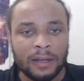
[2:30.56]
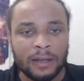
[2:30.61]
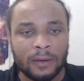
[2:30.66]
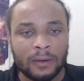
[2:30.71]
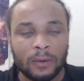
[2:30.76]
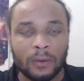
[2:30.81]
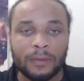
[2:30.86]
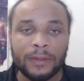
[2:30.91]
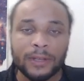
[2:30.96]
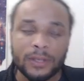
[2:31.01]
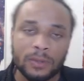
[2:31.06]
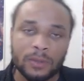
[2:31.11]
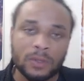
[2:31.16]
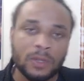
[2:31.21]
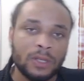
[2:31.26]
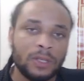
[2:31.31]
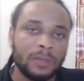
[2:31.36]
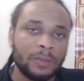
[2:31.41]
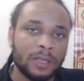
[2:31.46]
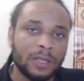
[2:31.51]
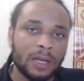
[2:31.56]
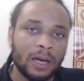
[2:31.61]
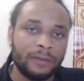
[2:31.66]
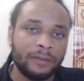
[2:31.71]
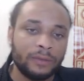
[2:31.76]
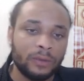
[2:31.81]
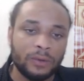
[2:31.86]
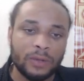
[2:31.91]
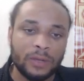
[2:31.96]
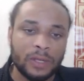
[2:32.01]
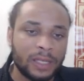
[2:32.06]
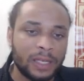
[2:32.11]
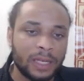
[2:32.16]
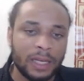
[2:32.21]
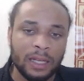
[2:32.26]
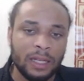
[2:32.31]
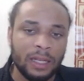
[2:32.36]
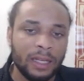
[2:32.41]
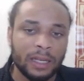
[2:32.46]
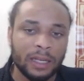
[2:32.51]
all this autism stuff and all this
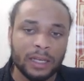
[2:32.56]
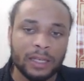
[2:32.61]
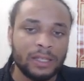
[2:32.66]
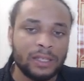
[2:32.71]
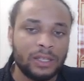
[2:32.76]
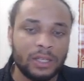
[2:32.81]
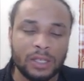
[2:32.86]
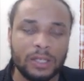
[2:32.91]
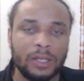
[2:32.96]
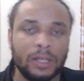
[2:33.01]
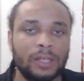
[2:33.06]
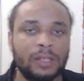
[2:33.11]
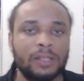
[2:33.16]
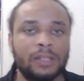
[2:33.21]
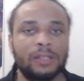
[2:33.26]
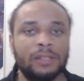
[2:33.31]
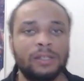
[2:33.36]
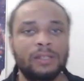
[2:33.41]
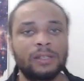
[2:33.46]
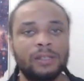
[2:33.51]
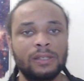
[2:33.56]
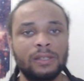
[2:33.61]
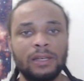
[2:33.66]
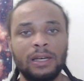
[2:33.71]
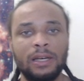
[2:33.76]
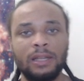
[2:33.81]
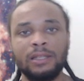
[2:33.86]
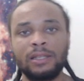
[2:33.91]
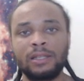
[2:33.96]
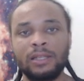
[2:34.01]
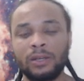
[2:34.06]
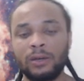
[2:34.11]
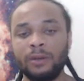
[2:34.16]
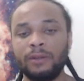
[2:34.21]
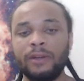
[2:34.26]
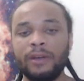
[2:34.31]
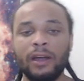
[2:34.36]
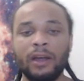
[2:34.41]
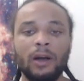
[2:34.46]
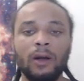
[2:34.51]
healing is just nonsense. And so
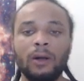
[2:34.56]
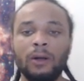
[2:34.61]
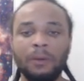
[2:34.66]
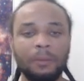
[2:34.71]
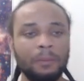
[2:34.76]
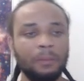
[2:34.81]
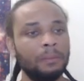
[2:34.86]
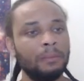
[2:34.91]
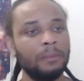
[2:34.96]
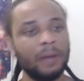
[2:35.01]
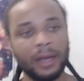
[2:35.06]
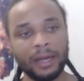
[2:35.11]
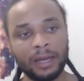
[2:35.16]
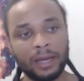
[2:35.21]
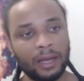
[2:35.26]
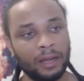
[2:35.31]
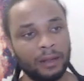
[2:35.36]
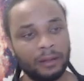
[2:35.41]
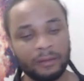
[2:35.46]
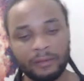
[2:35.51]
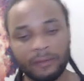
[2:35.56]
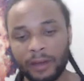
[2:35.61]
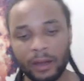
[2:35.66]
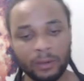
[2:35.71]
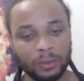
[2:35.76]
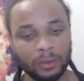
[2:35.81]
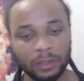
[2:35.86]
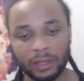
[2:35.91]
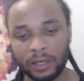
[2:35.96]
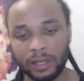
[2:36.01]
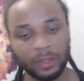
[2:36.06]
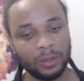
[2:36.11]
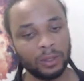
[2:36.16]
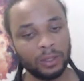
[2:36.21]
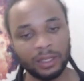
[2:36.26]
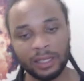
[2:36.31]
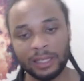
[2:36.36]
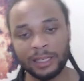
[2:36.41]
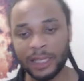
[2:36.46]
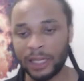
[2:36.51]
they'll make, they will
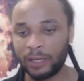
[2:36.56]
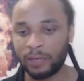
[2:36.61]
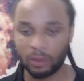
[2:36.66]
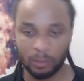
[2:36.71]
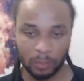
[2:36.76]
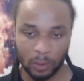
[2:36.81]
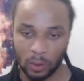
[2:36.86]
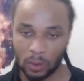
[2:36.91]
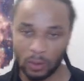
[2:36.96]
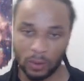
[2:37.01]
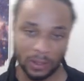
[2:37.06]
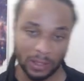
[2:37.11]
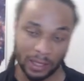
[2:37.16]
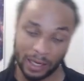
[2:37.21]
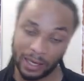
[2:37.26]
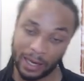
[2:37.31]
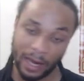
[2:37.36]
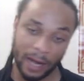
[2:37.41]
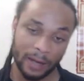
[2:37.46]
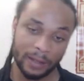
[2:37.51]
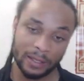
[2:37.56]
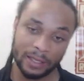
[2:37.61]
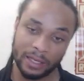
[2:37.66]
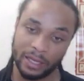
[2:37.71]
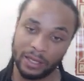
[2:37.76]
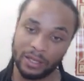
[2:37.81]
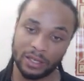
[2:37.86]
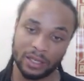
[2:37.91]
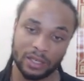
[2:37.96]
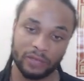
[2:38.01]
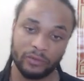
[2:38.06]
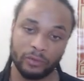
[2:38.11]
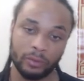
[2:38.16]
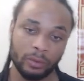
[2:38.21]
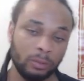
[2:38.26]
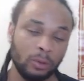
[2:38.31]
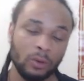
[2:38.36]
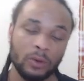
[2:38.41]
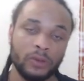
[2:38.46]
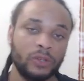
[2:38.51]
literally send reports. I guarantee this is from
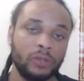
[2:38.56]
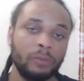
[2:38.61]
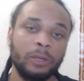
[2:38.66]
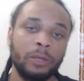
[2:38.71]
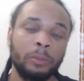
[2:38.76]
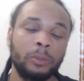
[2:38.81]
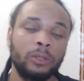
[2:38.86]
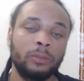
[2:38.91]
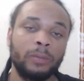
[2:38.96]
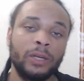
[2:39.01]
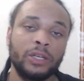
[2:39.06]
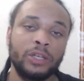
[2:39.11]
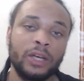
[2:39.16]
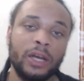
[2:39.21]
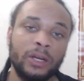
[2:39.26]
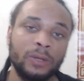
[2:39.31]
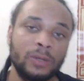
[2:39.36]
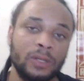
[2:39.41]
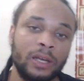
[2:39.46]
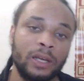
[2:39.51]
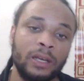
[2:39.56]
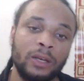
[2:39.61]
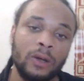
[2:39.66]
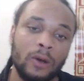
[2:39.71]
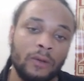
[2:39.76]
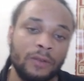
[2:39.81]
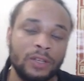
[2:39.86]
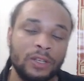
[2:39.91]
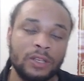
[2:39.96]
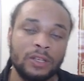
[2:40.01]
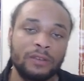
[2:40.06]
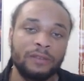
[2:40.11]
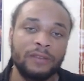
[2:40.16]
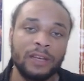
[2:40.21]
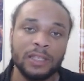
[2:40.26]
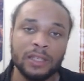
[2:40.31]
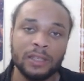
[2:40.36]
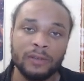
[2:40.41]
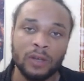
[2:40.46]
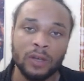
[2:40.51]
reports of people on my channel saying, oh, this is
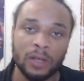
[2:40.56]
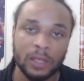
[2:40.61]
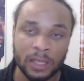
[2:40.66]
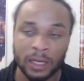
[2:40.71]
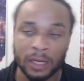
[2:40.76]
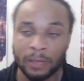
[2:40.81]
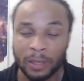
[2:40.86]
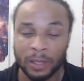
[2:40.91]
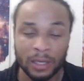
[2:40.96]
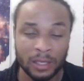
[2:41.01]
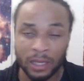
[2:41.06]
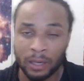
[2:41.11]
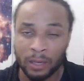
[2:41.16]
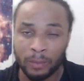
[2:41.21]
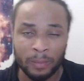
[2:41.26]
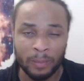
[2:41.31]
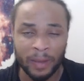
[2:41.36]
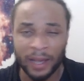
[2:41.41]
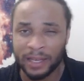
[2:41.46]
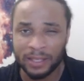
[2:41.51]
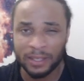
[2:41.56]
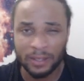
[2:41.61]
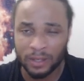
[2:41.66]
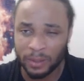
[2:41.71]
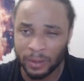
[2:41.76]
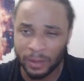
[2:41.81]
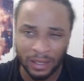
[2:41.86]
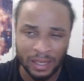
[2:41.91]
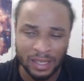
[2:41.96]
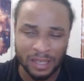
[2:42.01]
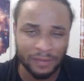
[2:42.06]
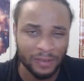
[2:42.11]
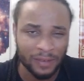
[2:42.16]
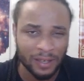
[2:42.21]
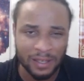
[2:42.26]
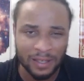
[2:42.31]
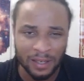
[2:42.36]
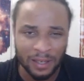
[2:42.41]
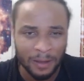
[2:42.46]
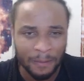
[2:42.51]
offensive content because they're paid to do it, let's
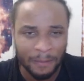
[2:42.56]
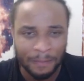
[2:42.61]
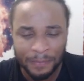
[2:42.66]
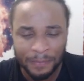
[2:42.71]
face it.